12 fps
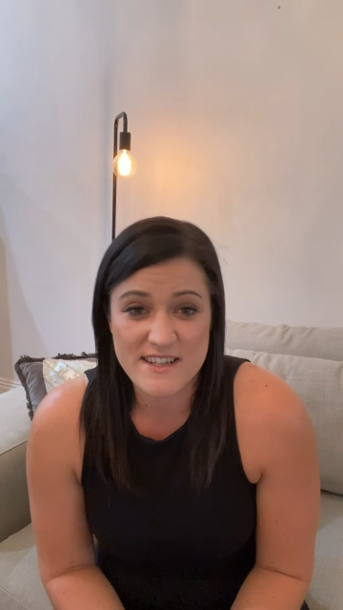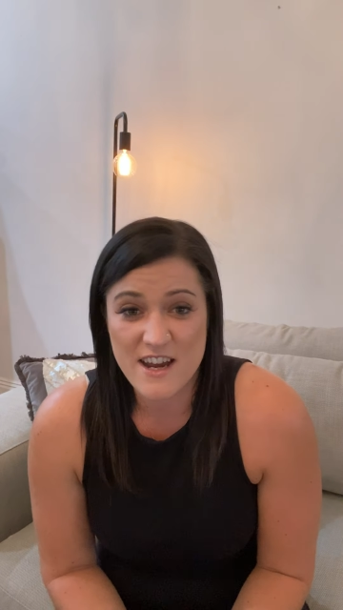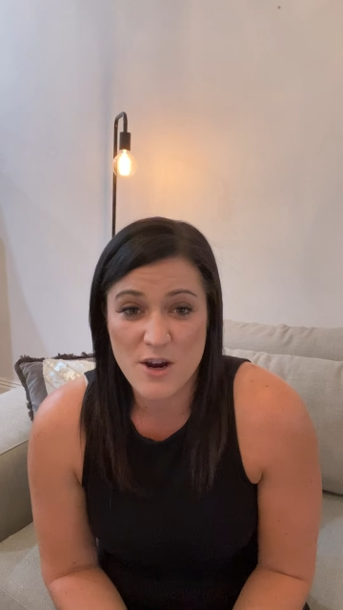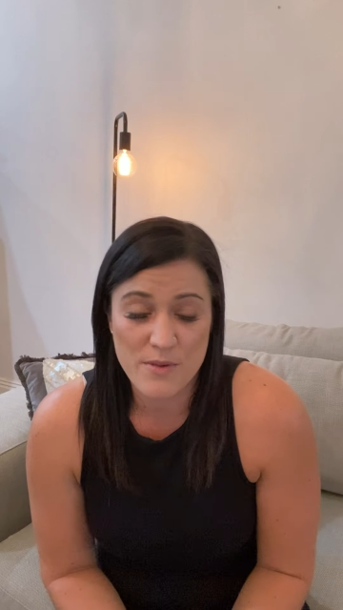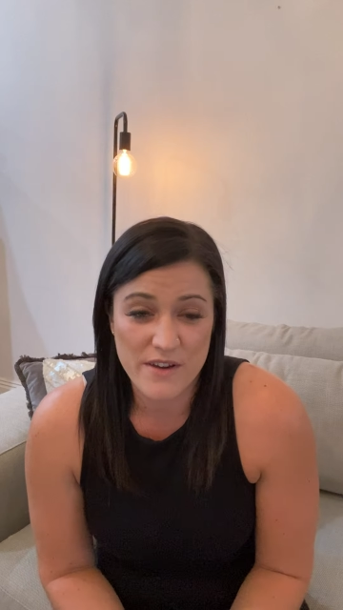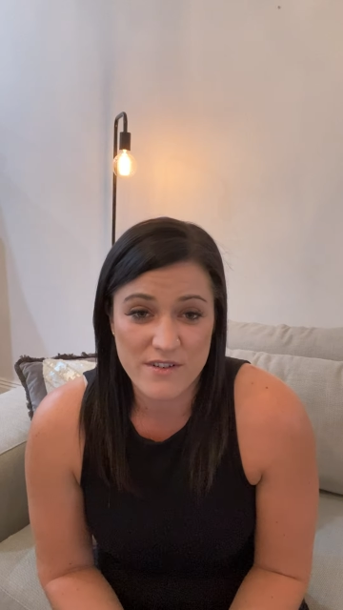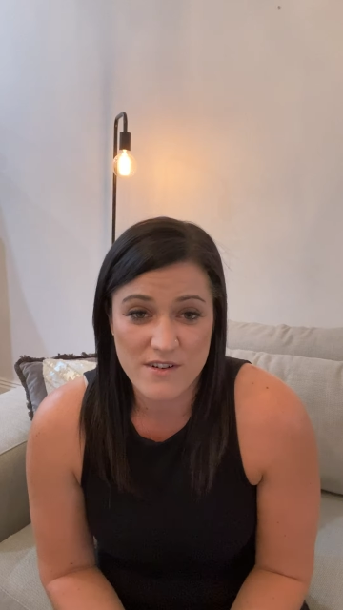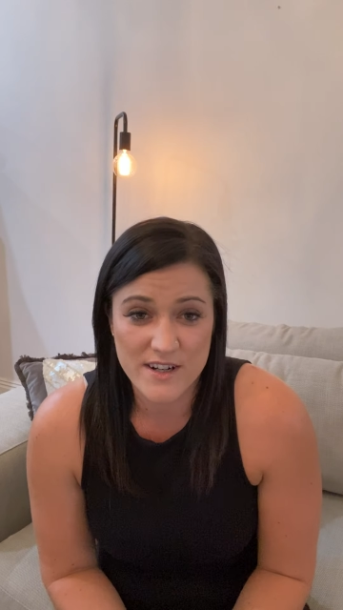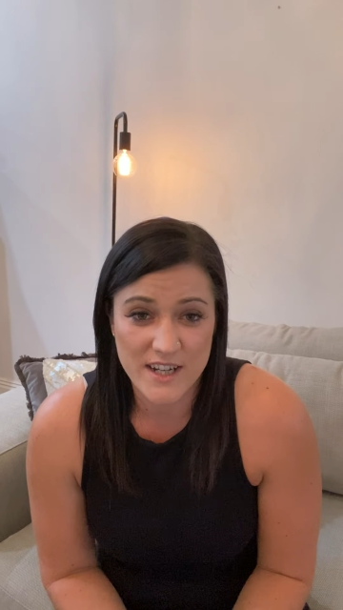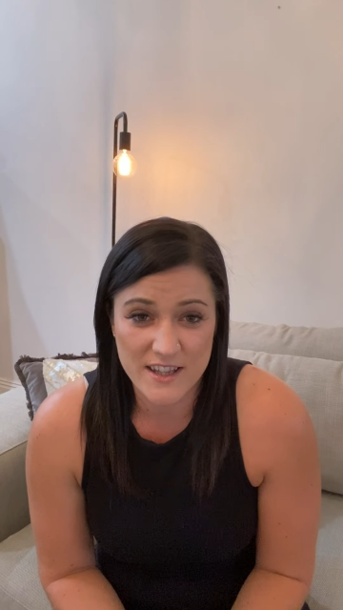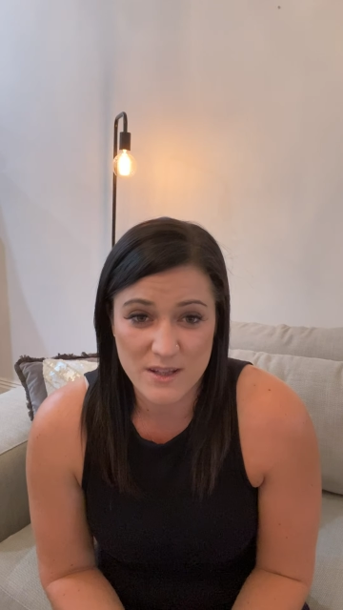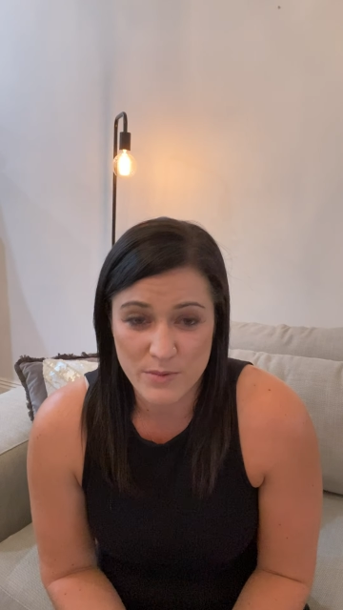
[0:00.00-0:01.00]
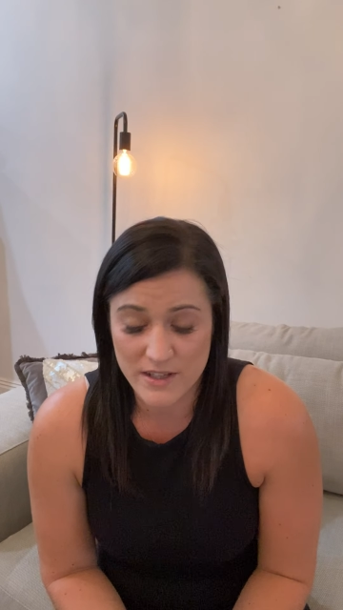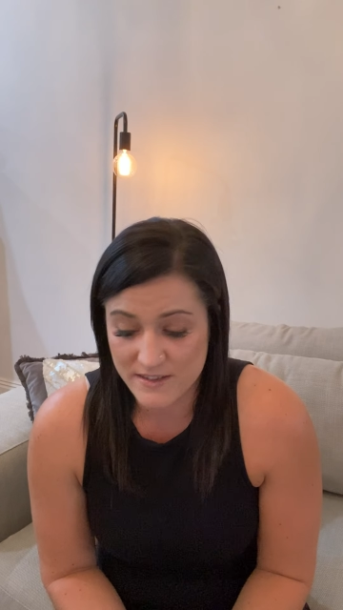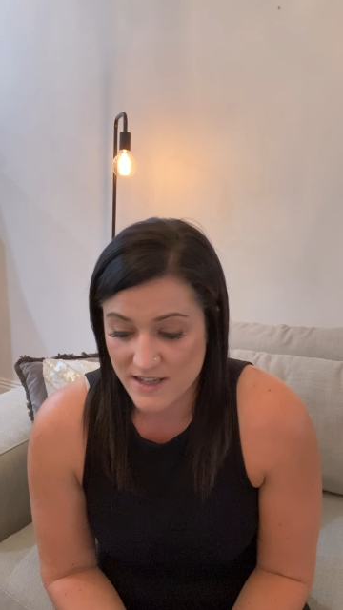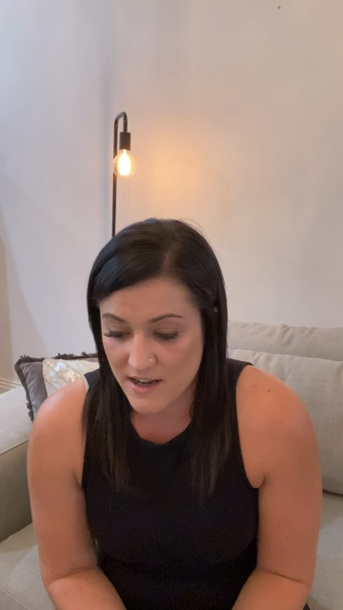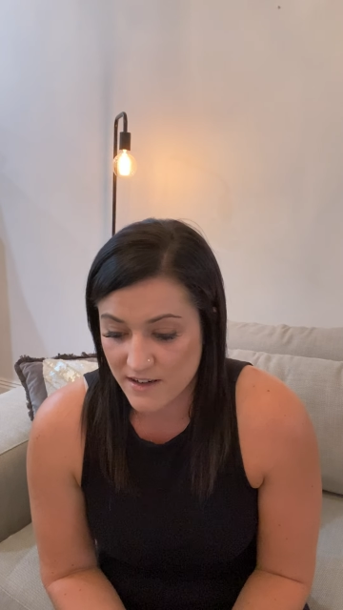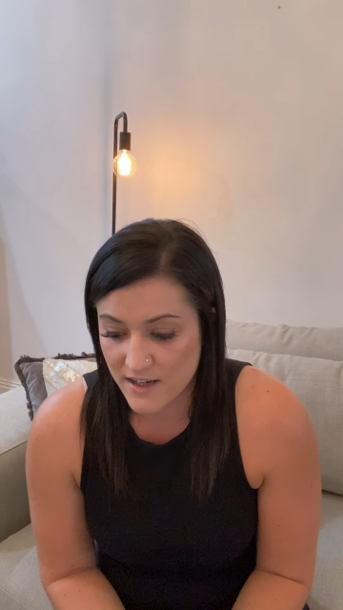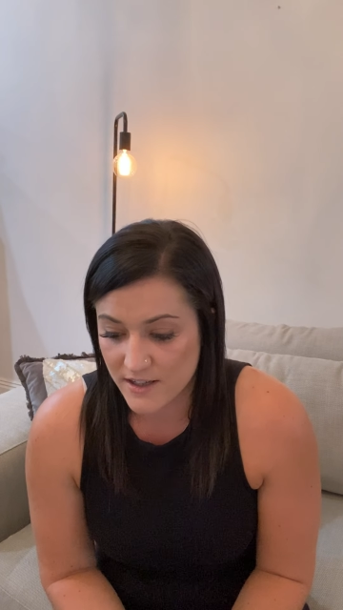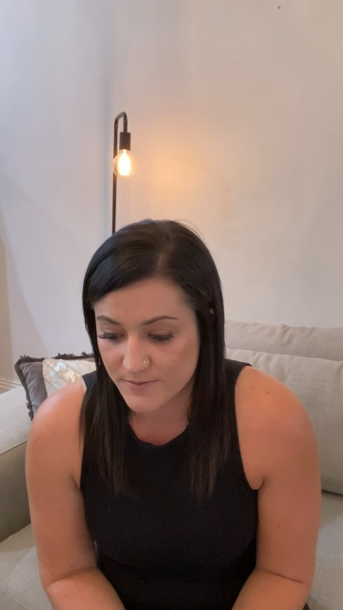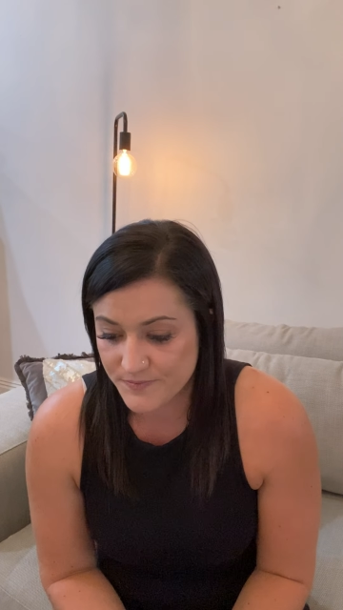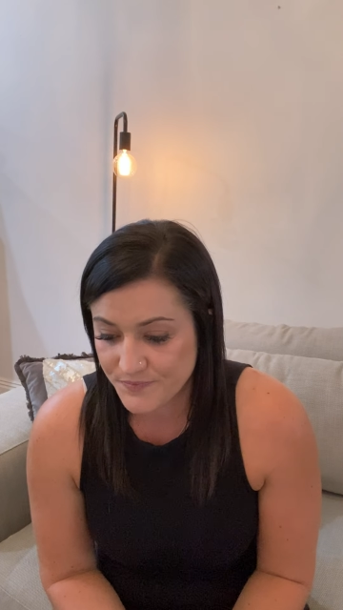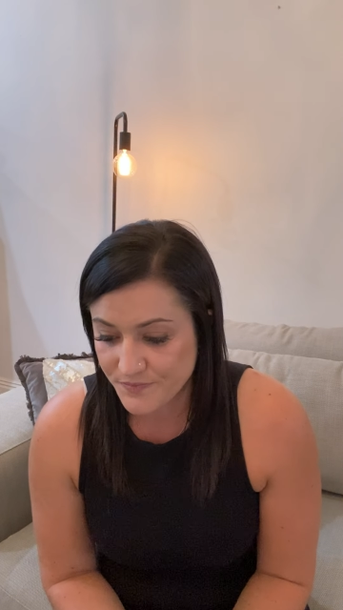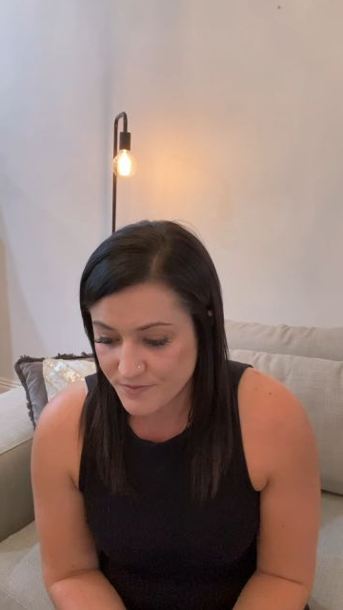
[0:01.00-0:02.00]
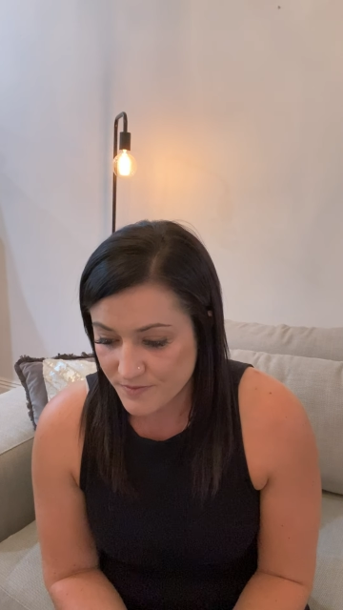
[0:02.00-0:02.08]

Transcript: to help everyone get the best outcome.